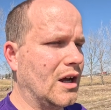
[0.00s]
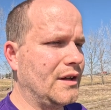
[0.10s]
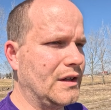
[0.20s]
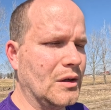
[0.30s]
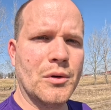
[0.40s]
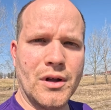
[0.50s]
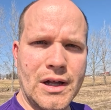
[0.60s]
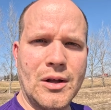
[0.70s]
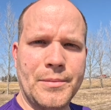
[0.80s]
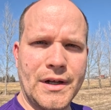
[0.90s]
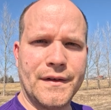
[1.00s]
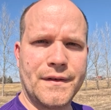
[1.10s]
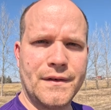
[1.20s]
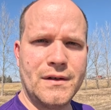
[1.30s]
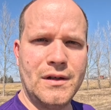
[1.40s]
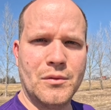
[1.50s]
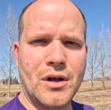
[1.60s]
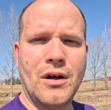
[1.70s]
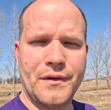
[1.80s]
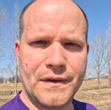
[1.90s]
he will help us. He will
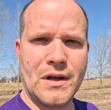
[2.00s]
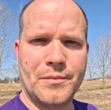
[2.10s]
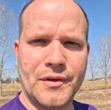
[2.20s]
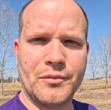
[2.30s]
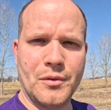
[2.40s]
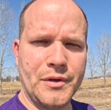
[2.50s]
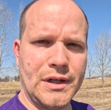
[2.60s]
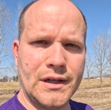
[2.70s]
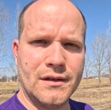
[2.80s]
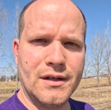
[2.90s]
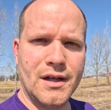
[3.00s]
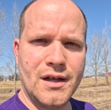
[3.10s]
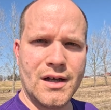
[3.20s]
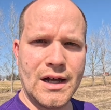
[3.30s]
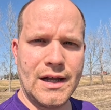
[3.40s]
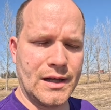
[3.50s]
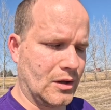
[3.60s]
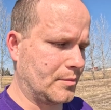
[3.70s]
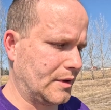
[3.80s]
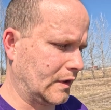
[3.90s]
always help us when we need
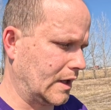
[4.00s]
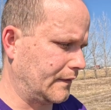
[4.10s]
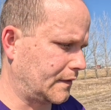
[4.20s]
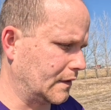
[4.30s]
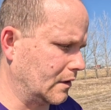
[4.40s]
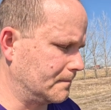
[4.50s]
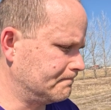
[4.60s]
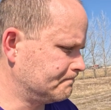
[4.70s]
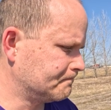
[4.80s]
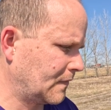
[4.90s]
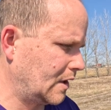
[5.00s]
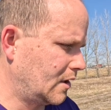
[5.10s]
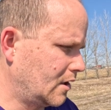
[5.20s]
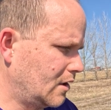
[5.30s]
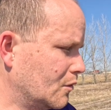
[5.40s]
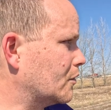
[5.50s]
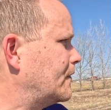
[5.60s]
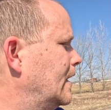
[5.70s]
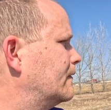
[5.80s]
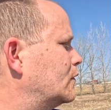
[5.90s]
help in life. So we're
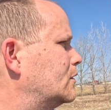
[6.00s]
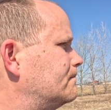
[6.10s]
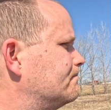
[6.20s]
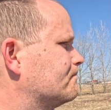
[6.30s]
thankful.